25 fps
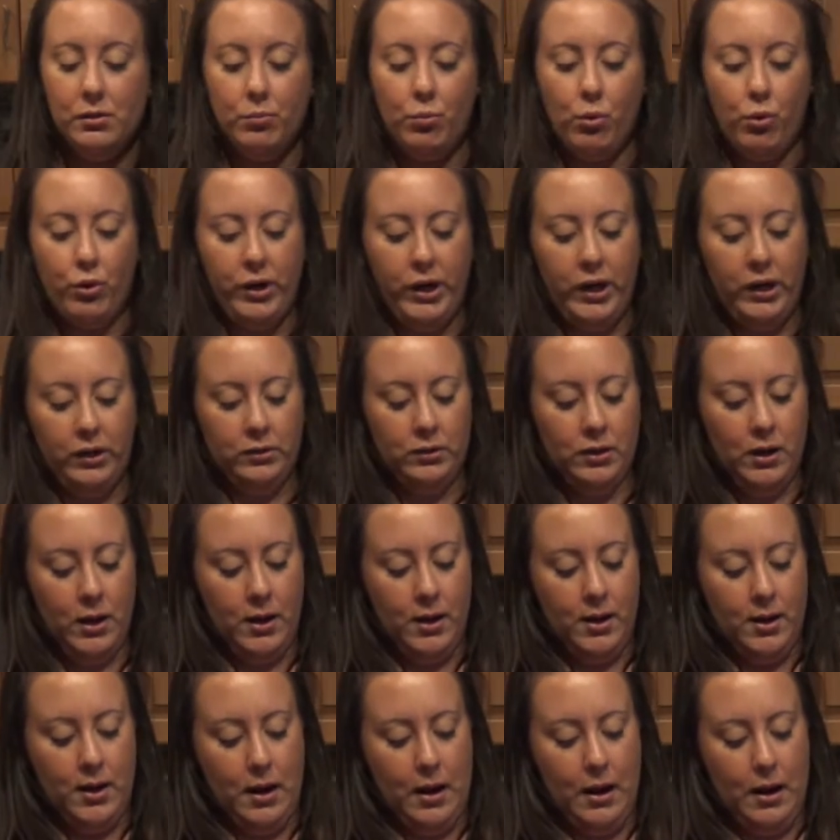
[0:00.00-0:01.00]
the morning.
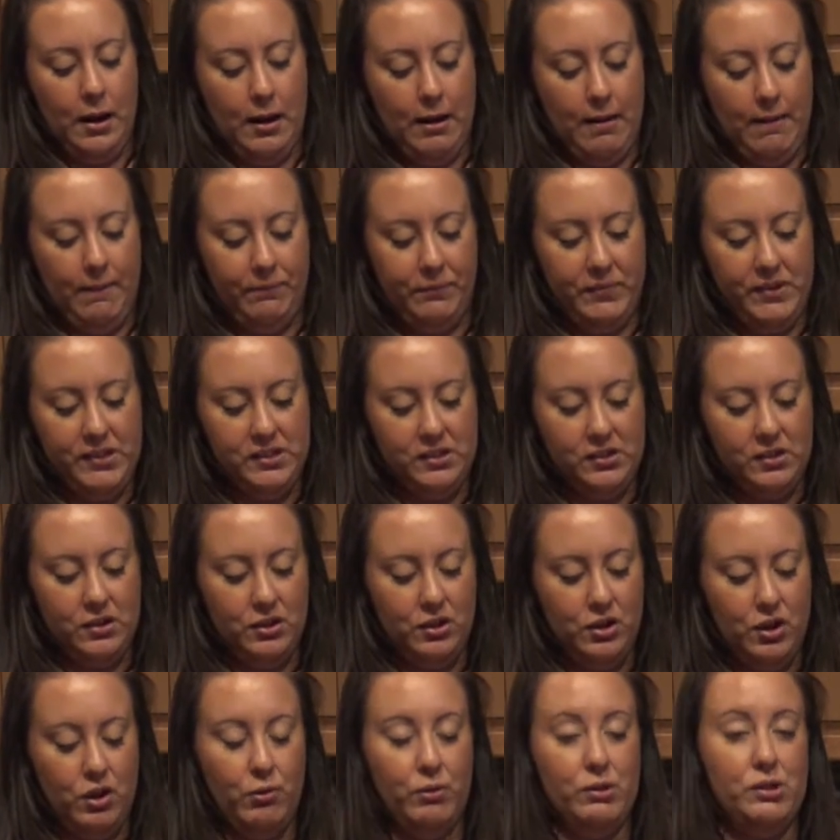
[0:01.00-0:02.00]
This is
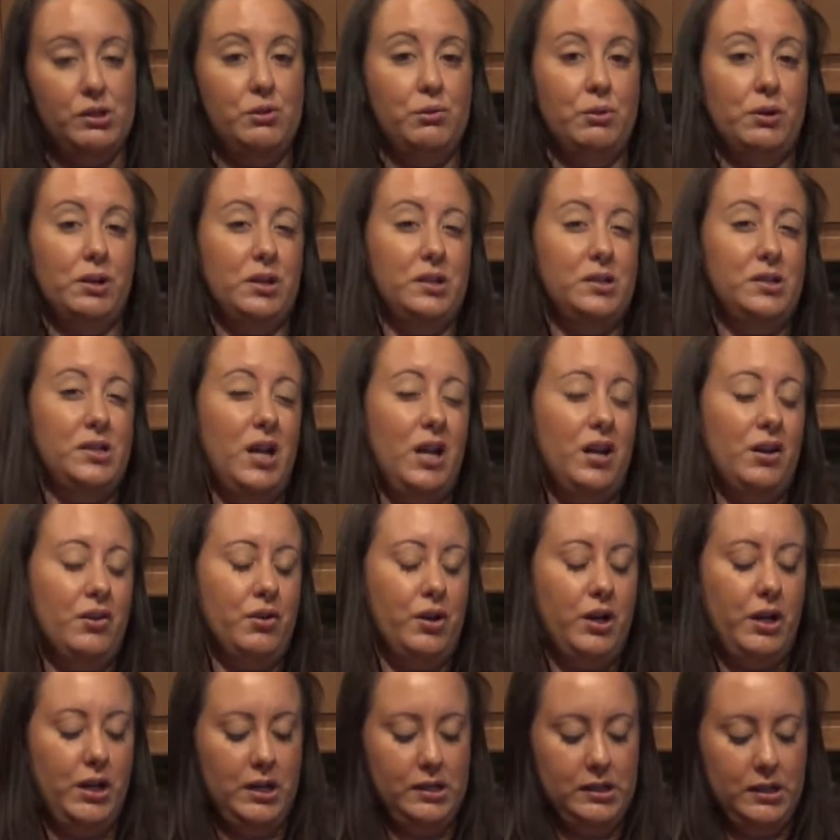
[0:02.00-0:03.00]
gonna go into a container.
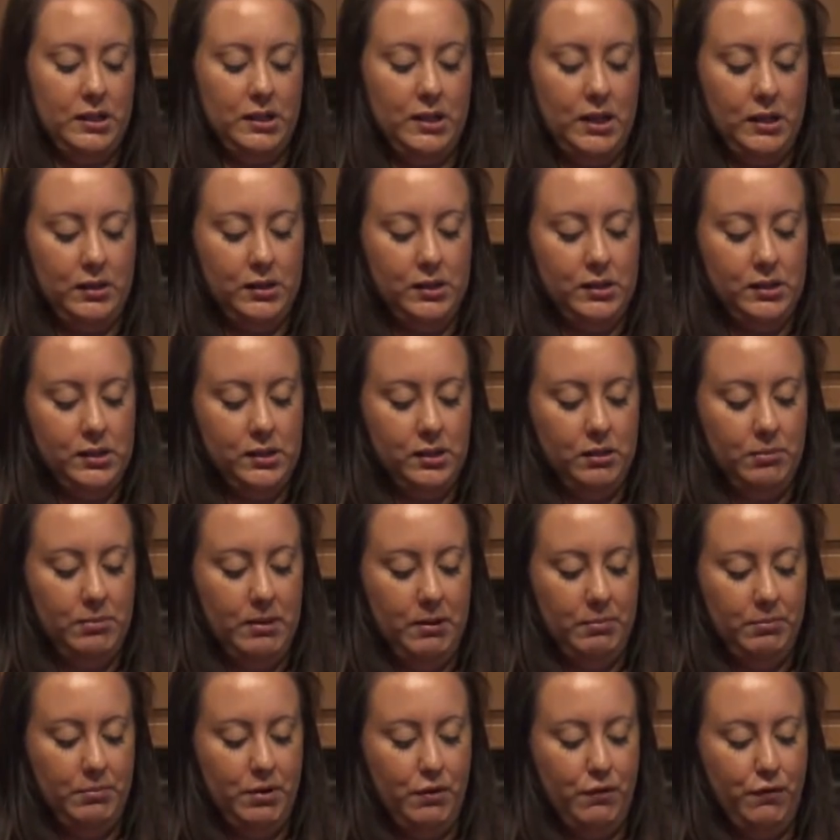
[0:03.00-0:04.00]
He doesn't get this till
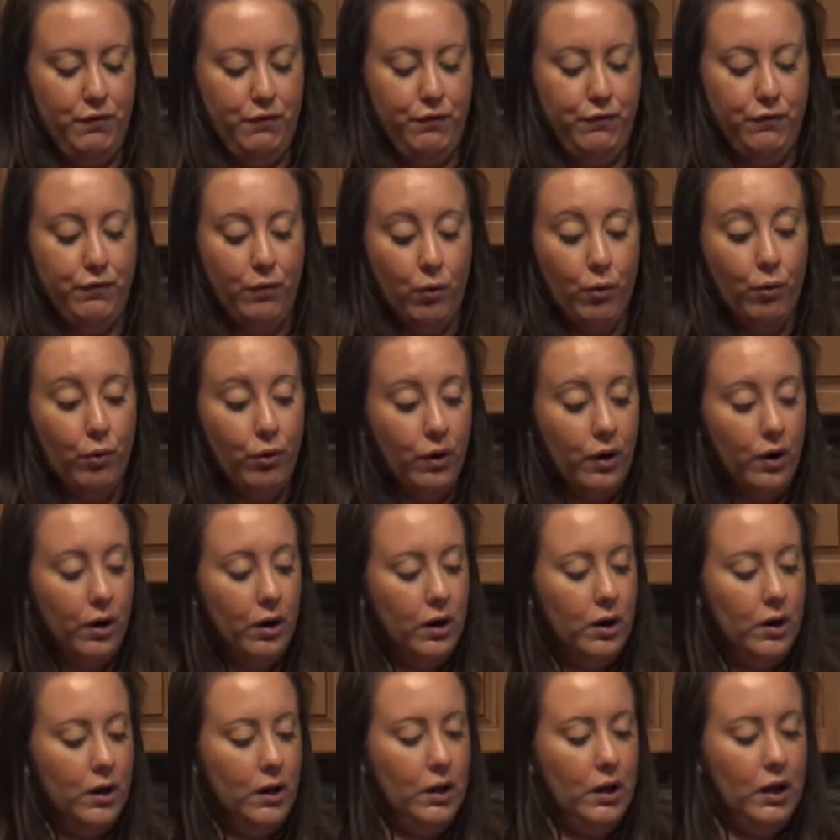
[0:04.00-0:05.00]
about meal 4,
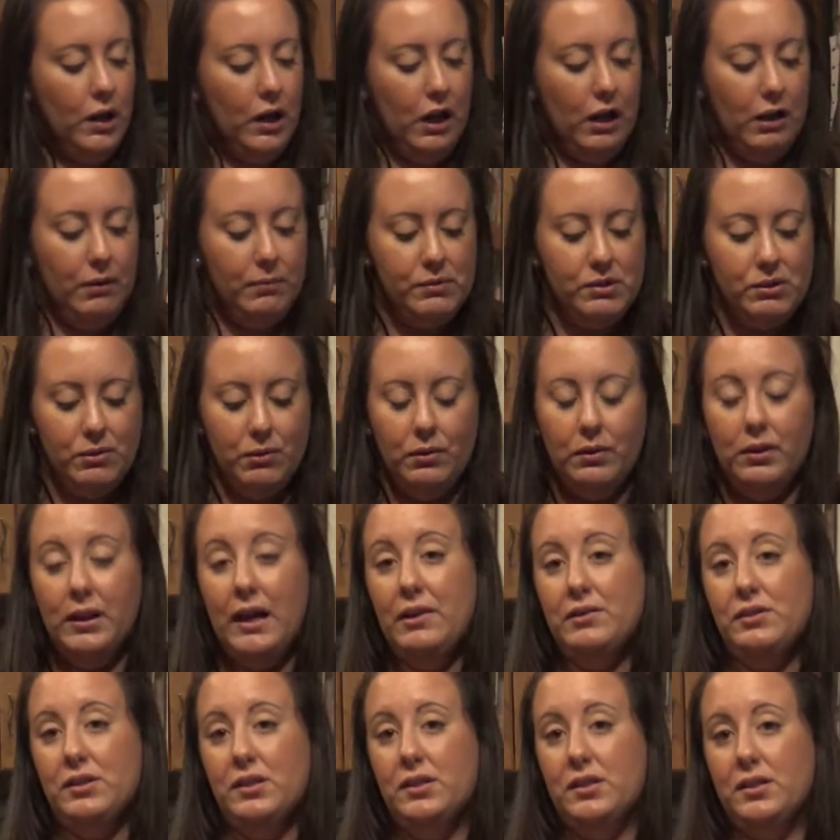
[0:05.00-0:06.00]
so it
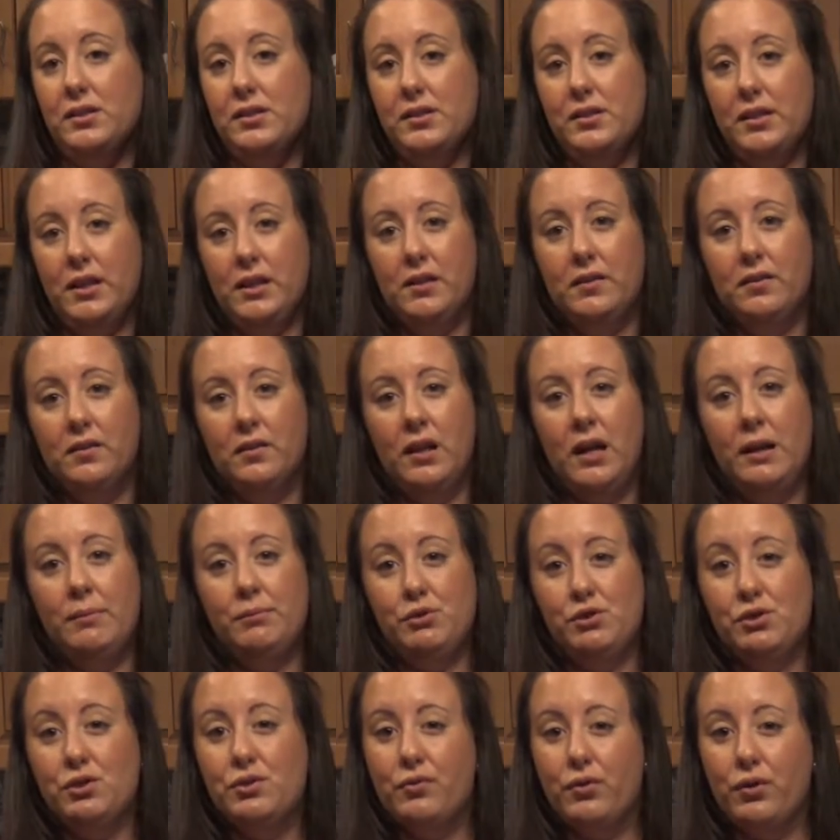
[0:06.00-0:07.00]
allows it to sit in the lime
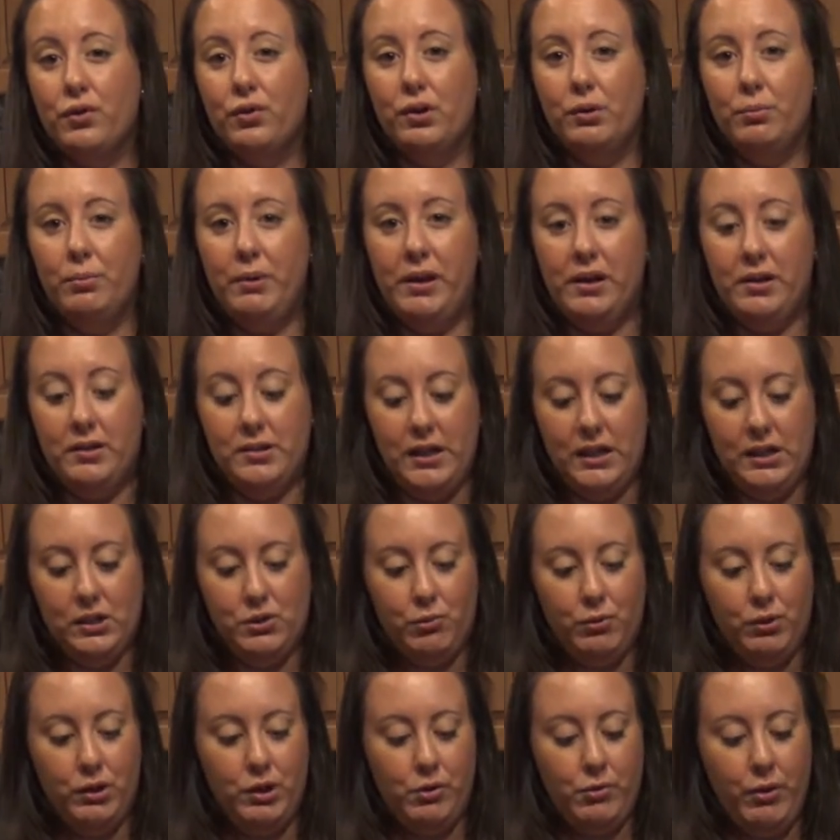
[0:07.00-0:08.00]
juice for a little bit and taste
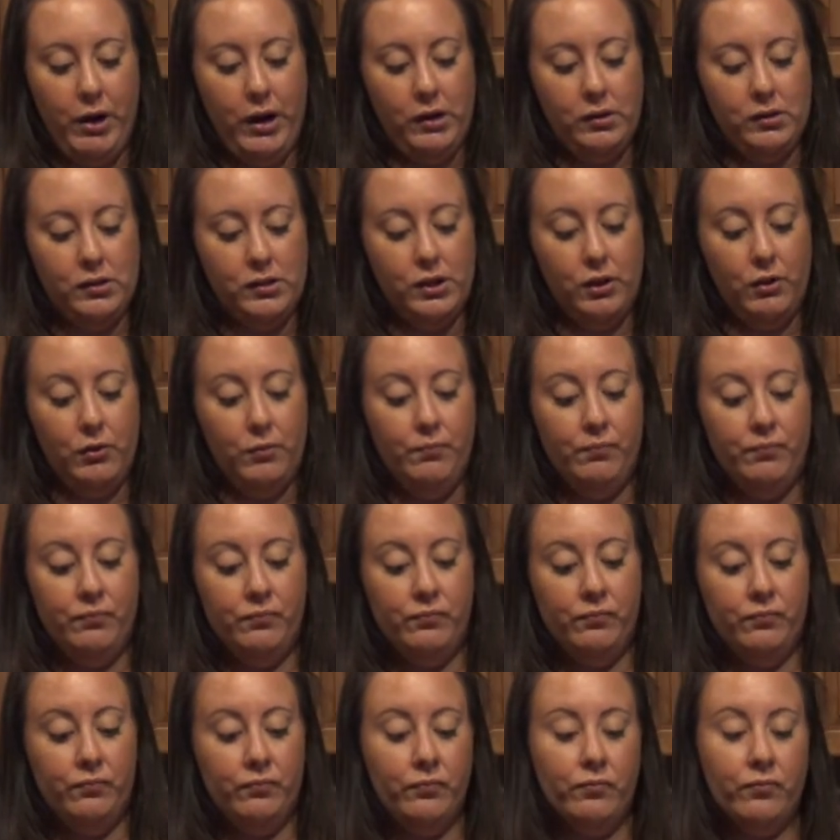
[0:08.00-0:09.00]
really great. So
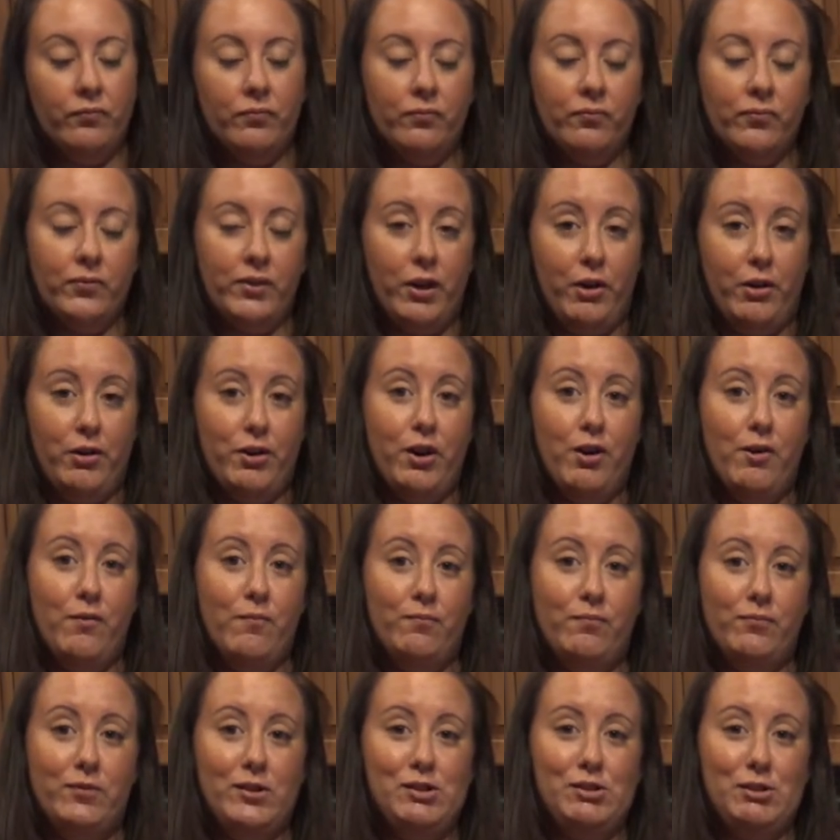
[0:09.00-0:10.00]
there you go,
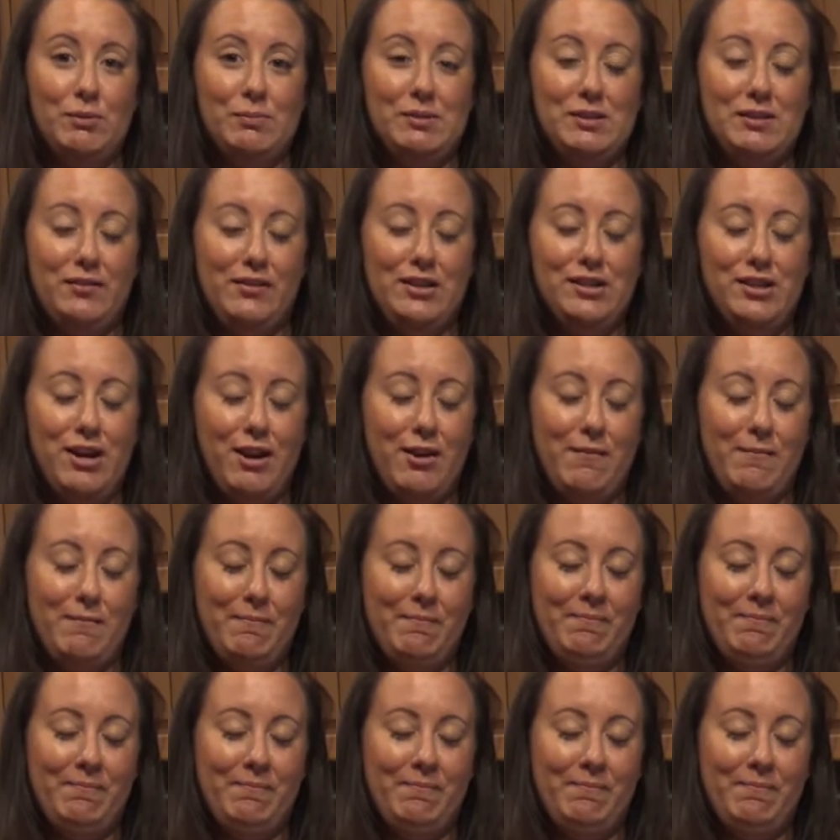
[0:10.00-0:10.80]
shrimp ceviche.